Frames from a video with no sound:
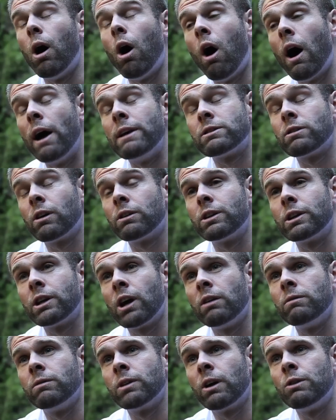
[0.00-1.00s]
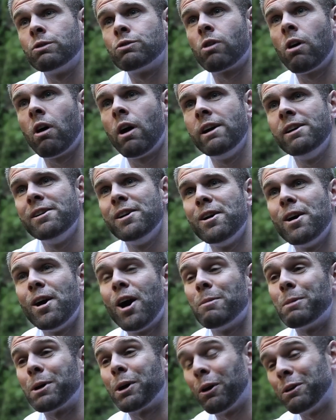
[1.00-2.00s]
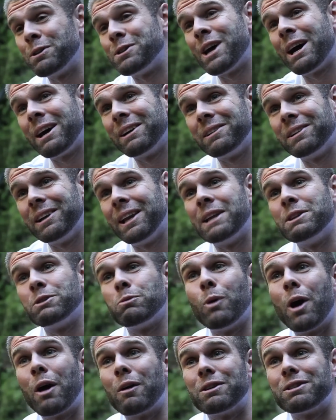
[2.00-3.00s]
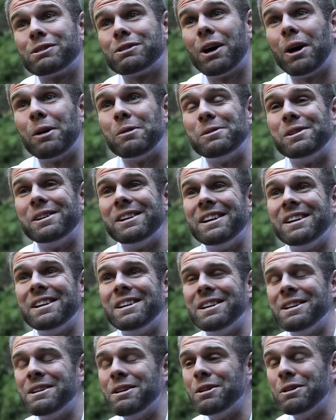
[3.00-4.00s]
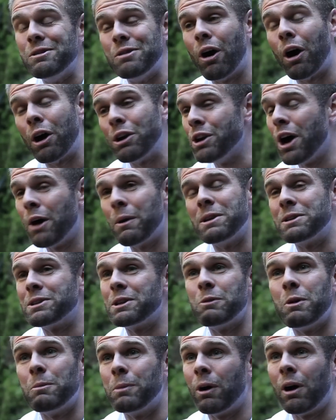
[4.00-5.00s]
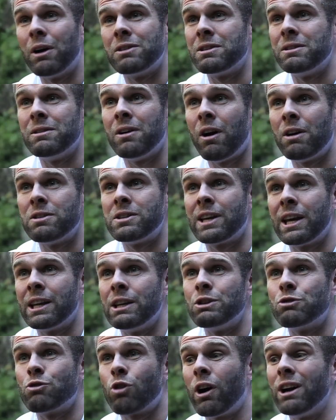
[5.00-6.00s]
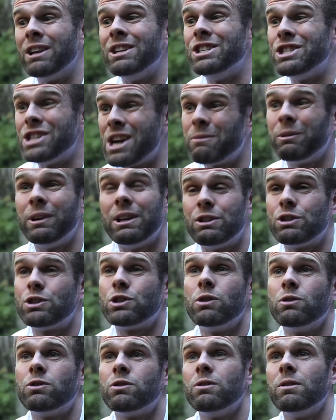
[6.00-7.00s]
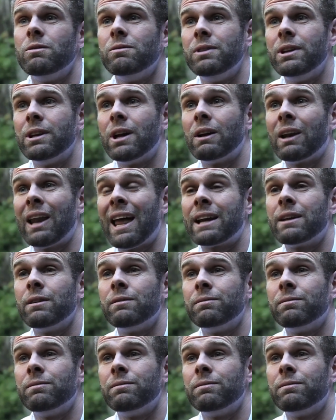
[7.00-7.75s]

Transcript: eyes start to go dry. I'm a contact lens wearer, so I know instantly when my eyes are getting dry, and generally it's due to, you know, lack of